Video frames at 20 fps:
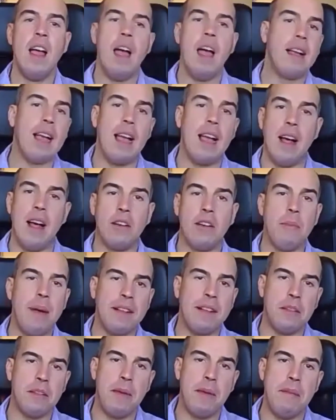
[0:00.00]
Okay, I'll come back
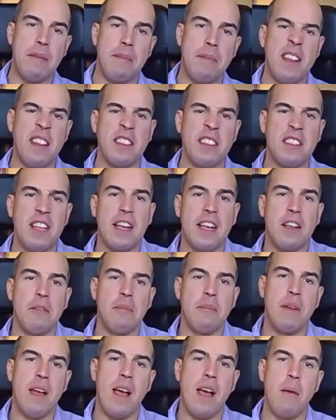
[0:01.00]
to the PPE in a second,
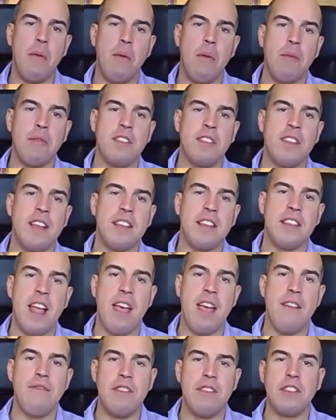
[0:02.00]
but what I would say is that
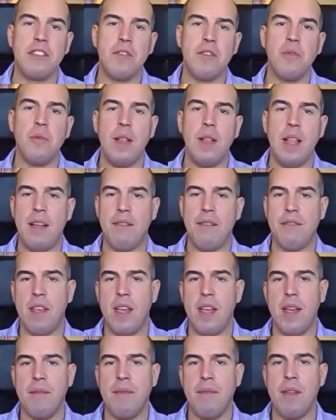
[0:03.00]
every school will have
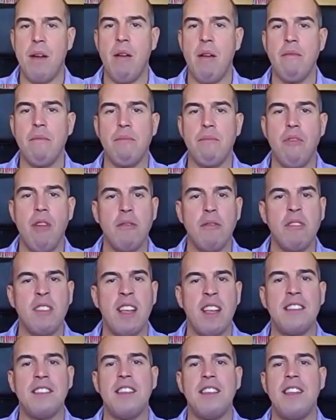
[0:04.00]
their own
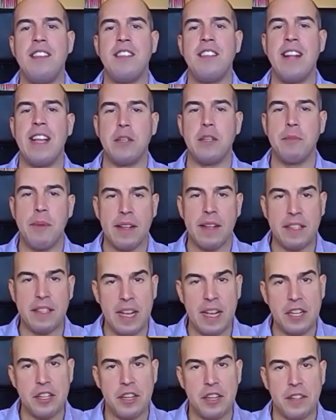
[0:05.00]
processes and
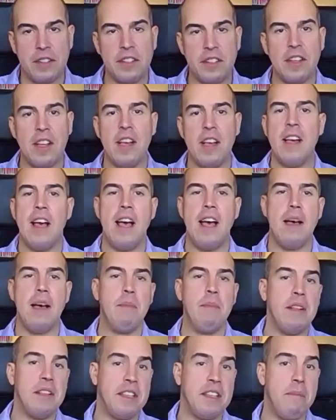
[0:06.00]
expectations.
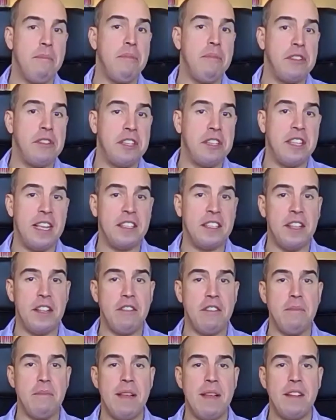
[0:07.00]
Temperature testing you
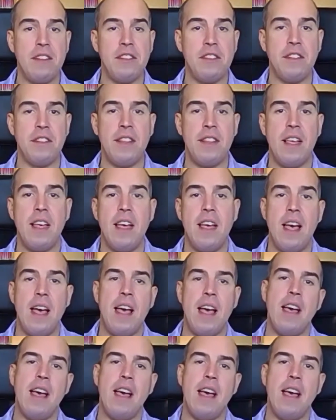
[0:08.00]
mentioned there,